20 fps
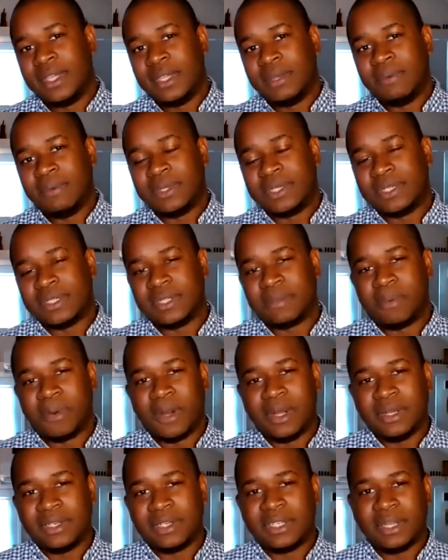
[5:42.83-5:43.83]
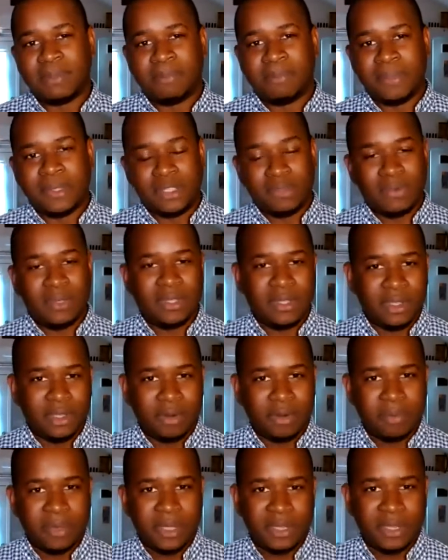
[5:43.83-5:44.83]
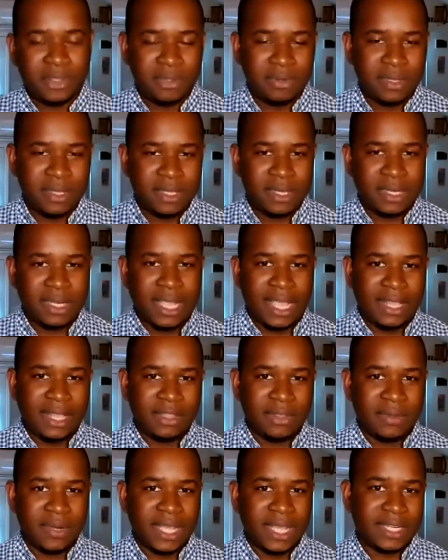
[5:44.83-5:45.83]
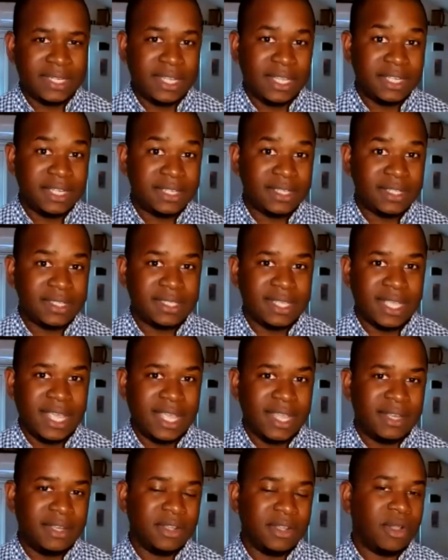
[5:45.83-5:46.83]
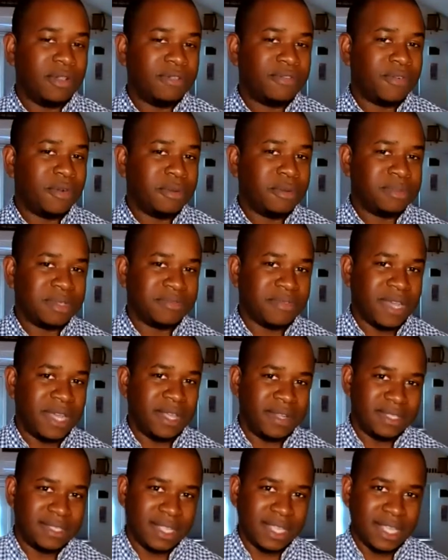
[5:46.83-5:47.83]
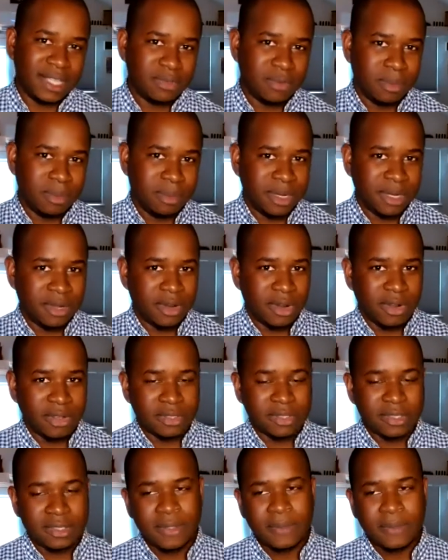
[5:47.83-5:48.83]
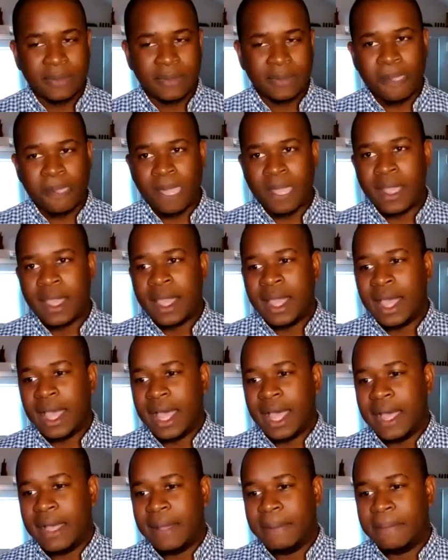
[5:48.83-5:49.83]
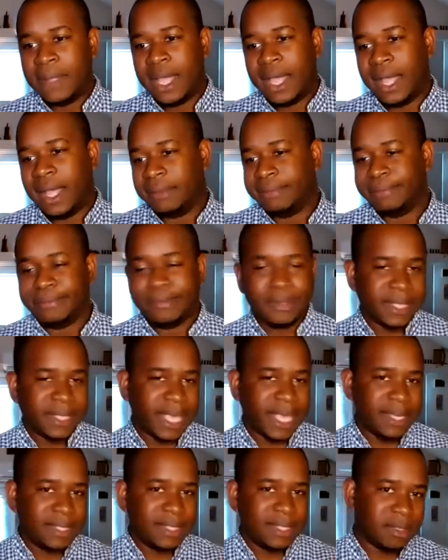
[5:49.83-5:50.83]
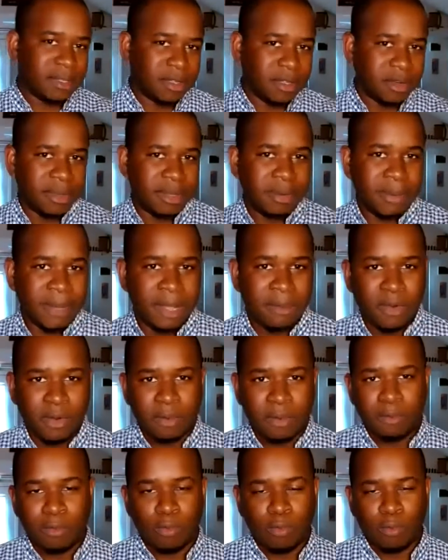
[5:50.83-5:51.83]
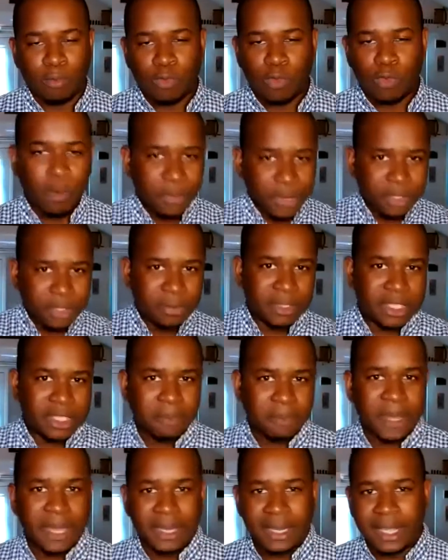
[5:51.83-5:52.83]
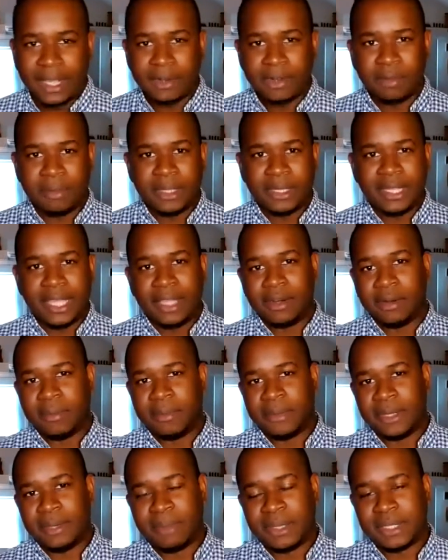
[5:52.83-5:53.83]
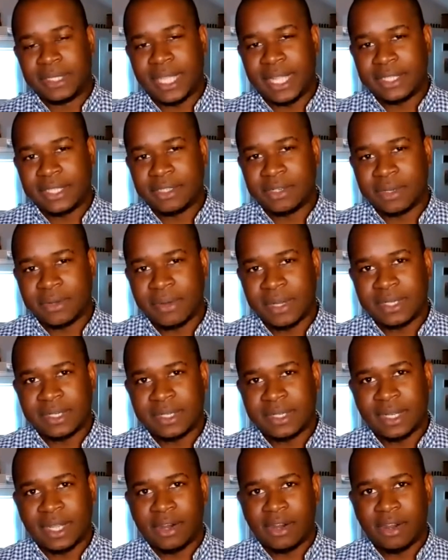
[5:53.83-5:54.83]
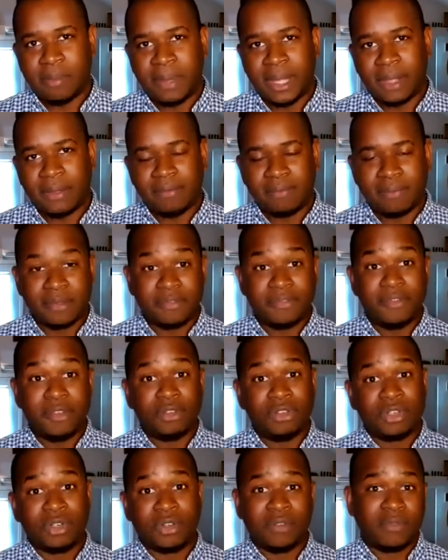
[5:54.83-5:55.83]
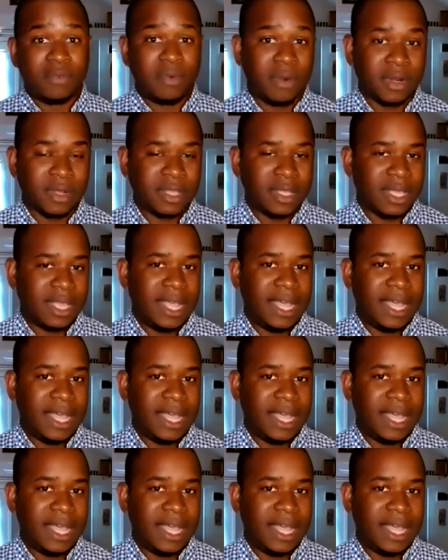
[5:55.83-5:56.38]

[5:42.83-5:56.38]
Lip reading: which is a partnership between the European Union and the United Nations to end all forms of violence against women and girls. We'll get into a little bit about what we do at Spotlight a little bit later, but to answer your question, Lara, about the future of work,